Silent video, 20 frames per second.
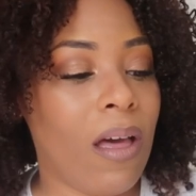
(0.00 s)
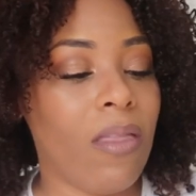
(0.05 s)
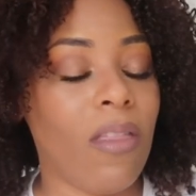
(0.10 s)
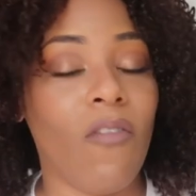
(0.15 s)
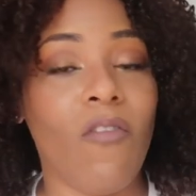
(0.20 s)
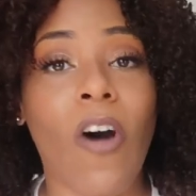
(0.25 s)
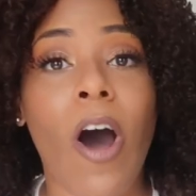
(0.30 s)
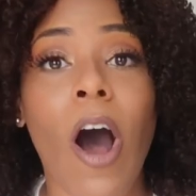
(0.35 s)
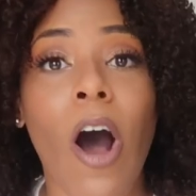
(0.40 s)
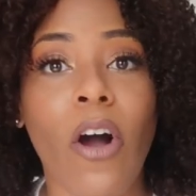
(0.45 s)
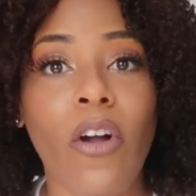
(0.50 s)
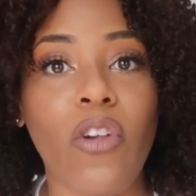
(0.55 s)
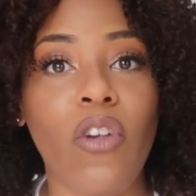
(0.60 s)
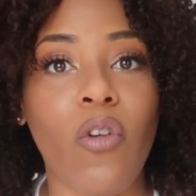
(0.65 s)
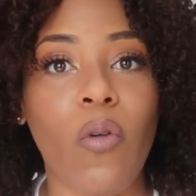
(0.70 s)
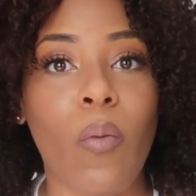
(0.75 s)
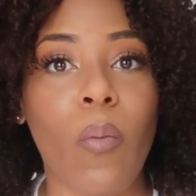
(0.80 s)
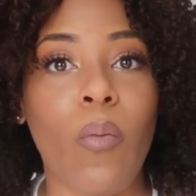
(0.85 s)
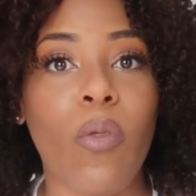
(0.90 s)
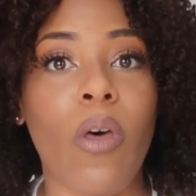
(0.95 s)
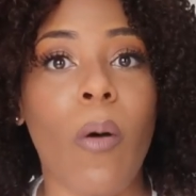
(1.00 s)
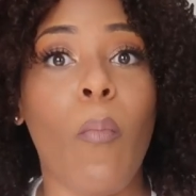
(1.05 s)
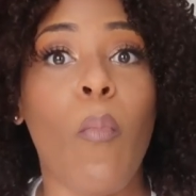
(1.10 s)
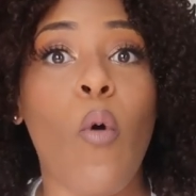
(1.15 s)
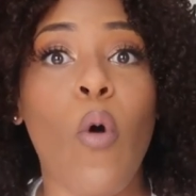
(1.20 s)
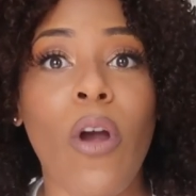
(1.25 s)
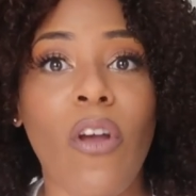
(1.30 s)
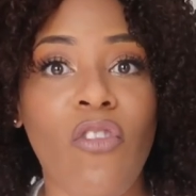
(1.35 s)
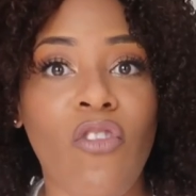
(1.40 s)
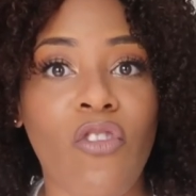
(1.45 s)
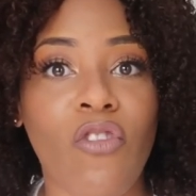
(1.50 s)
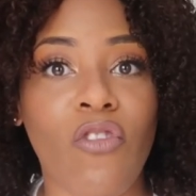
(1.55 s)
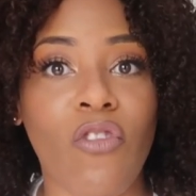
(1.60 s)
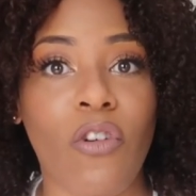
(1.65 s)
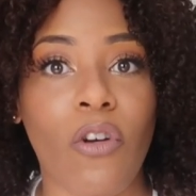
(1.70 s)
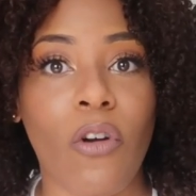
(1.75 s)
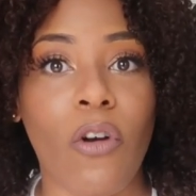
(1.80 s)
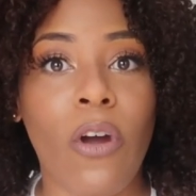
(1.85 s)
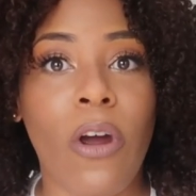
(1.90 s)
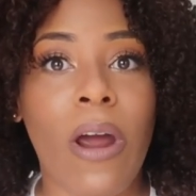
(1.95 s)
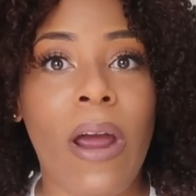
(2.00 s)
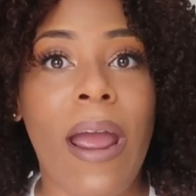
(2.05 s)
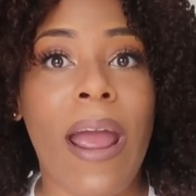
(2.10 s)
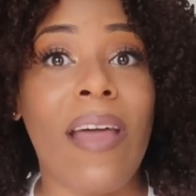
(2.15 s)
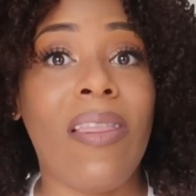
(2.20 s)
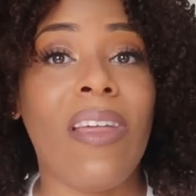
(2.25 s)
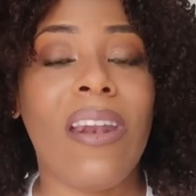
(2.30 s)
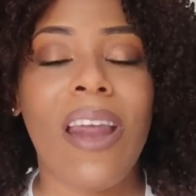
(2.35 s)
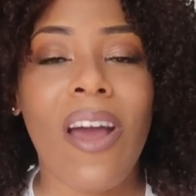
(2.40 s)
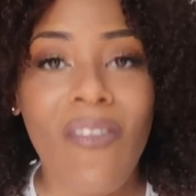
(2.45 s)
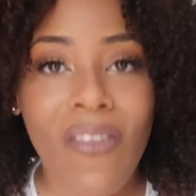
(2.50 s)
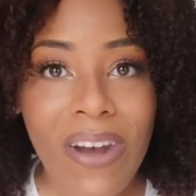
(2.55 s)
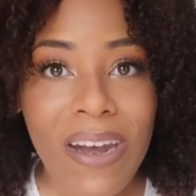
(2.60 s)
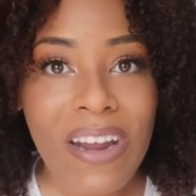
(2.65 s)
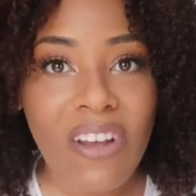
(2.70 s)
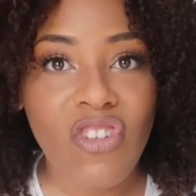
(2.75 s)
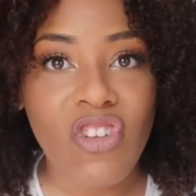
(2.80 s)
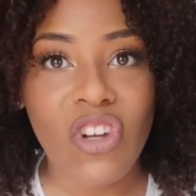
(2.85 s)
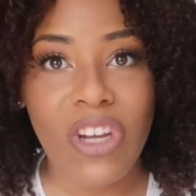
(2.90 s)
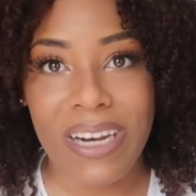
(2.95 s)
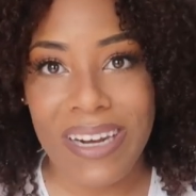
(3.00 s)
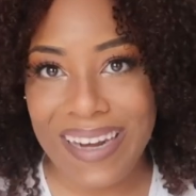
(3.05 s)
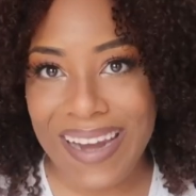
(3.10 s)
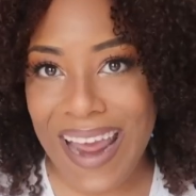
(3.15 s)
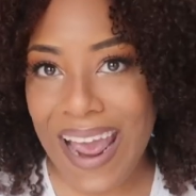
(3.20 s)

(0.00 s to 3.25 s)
the volume, the moisture, and the definition.